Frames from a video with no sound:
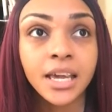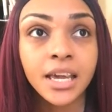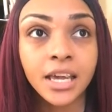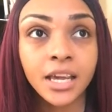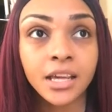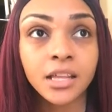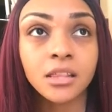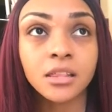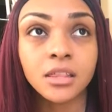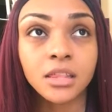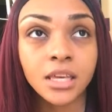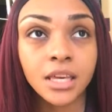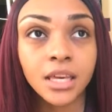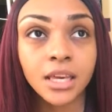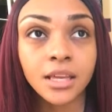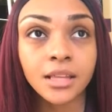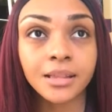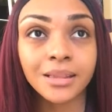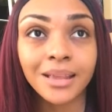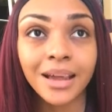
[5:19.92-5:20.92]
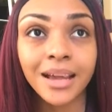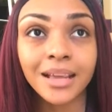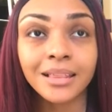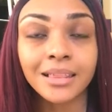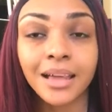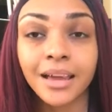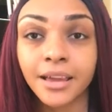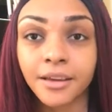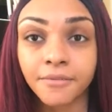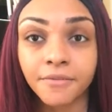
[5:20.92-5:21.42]
in the
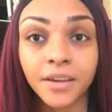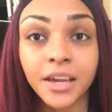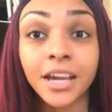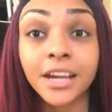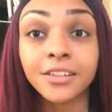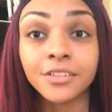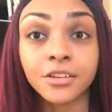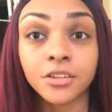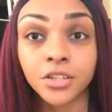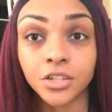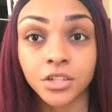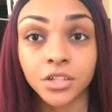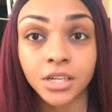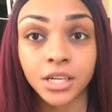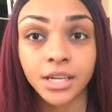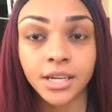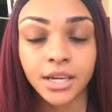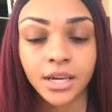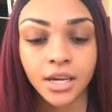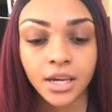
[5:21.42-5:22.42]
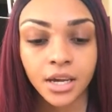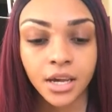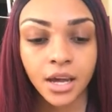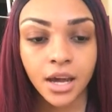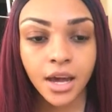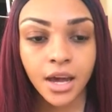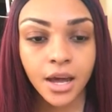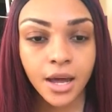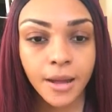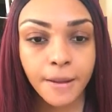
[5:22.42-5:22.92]
nightlife industry.
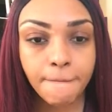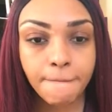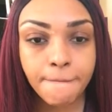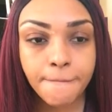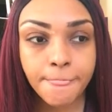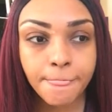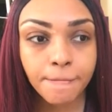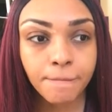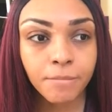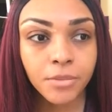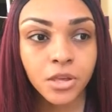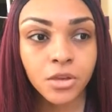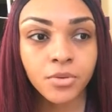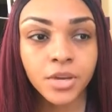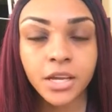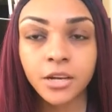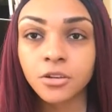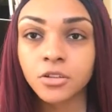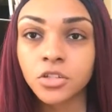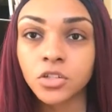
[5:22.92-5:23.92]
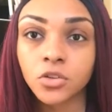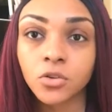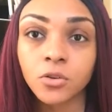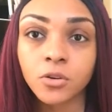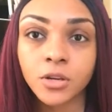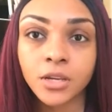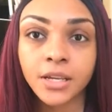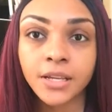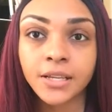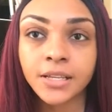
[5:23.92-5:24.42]
You hear
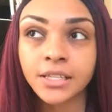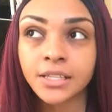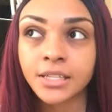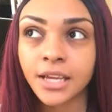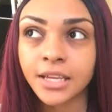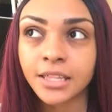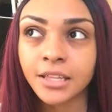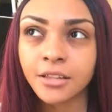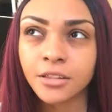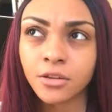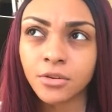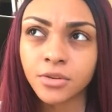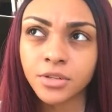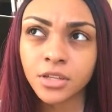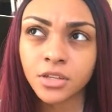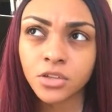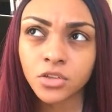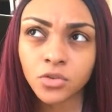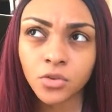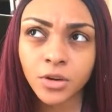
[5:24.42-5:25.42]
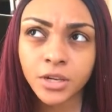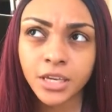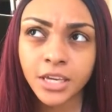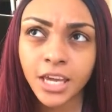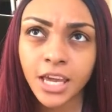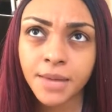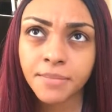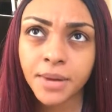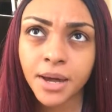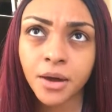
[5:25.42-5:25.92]
stories. I think there was a story that
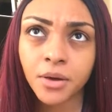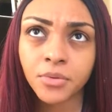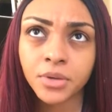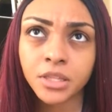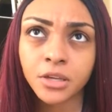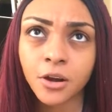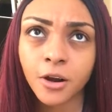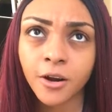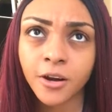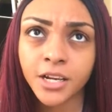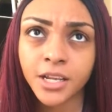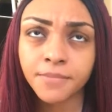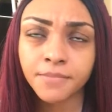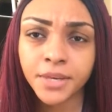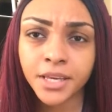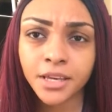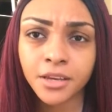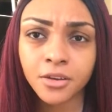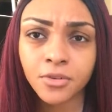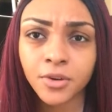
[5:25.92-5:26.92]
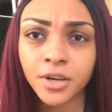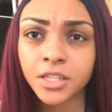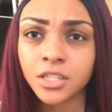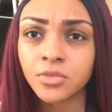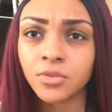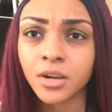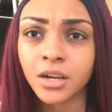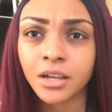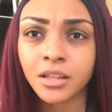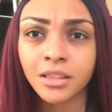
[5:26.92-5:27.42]
came out with Cardi B going
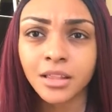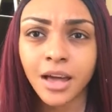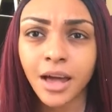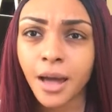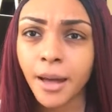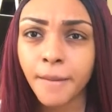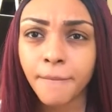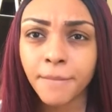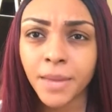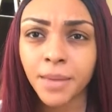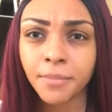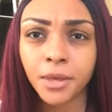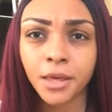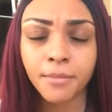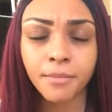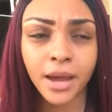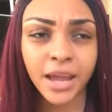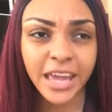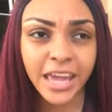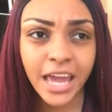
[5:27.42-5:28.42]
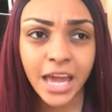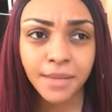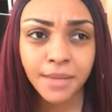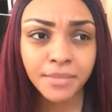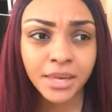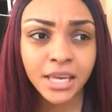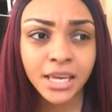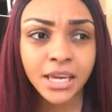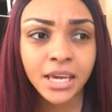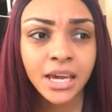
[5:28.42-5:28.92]
to a club, maybe in
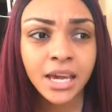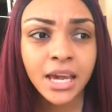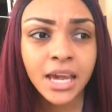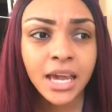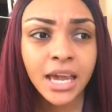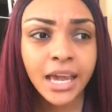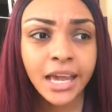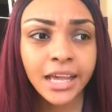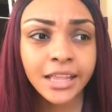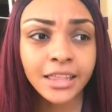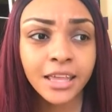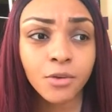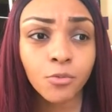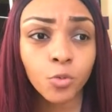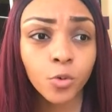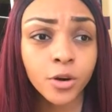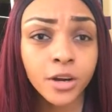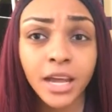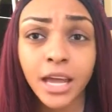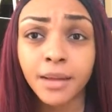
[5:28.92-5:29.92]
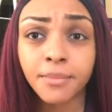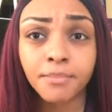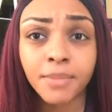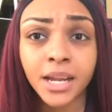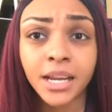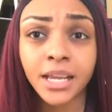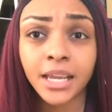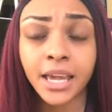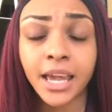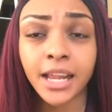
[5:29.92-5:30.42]
Miami, and they weren't
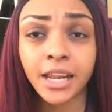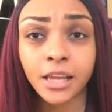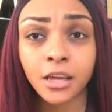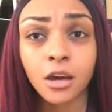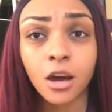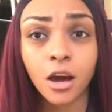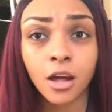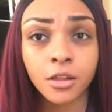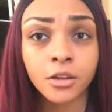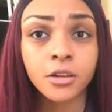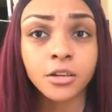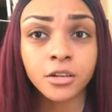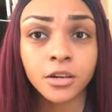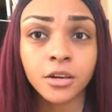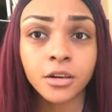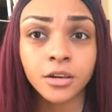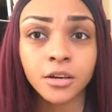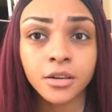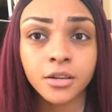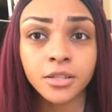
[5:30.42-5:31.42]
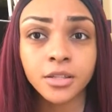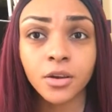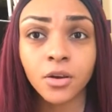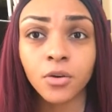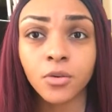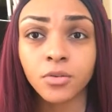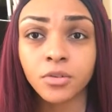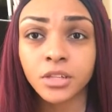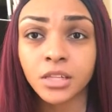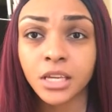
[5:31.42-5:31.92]
admitting any colored girls,
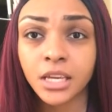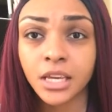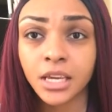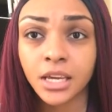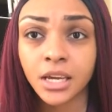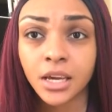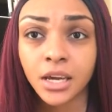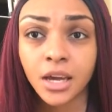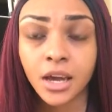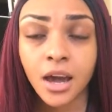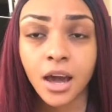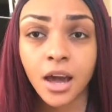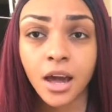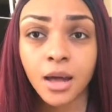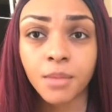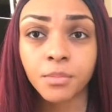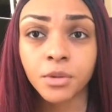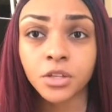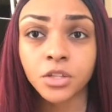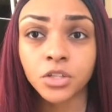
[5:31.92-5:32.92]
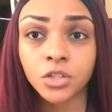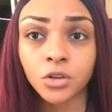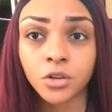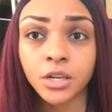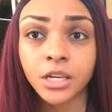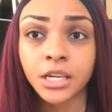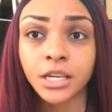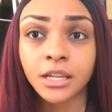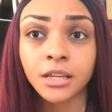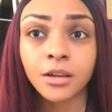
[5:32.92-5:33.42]
only a
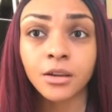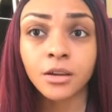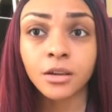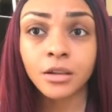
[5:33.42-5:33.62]
certain